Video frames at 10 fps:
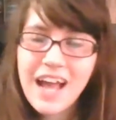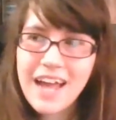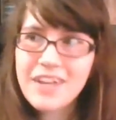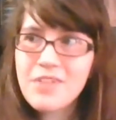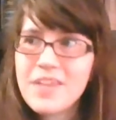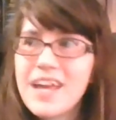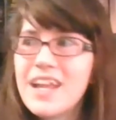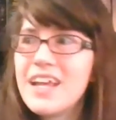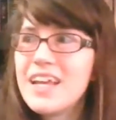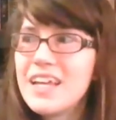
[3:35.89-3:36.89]
I know
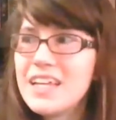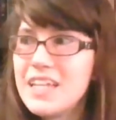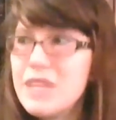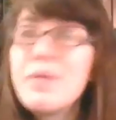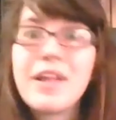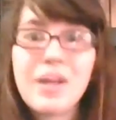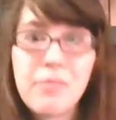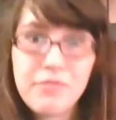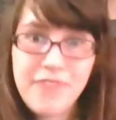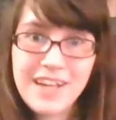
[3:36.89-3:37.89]
that emailing a
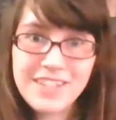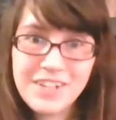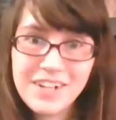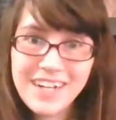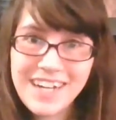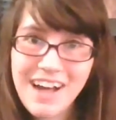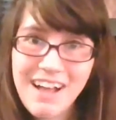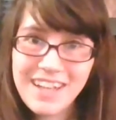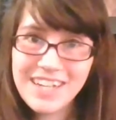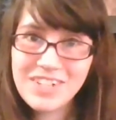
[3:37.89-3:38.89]
professor in
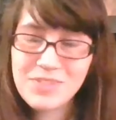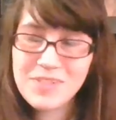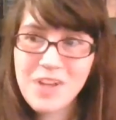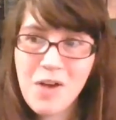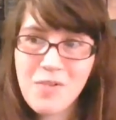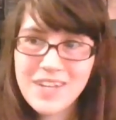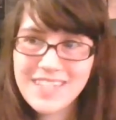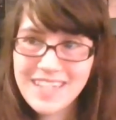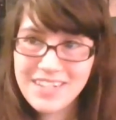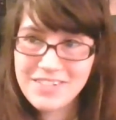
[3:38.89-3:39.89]
college was
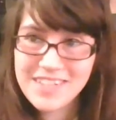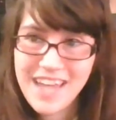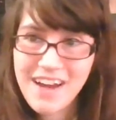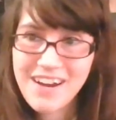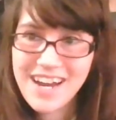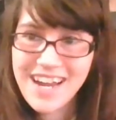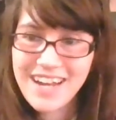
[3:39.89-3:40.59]
always a little scary,